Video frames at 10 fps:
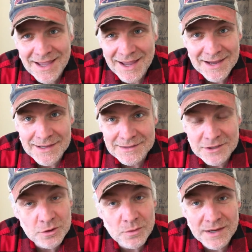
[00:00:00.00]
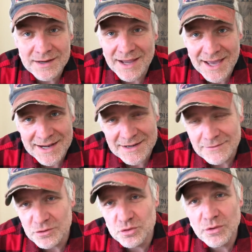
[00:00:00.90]
And you know what? I had a
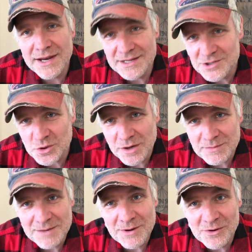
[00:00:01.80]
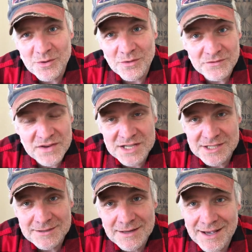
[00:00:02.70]
great enjoyment about going fishing.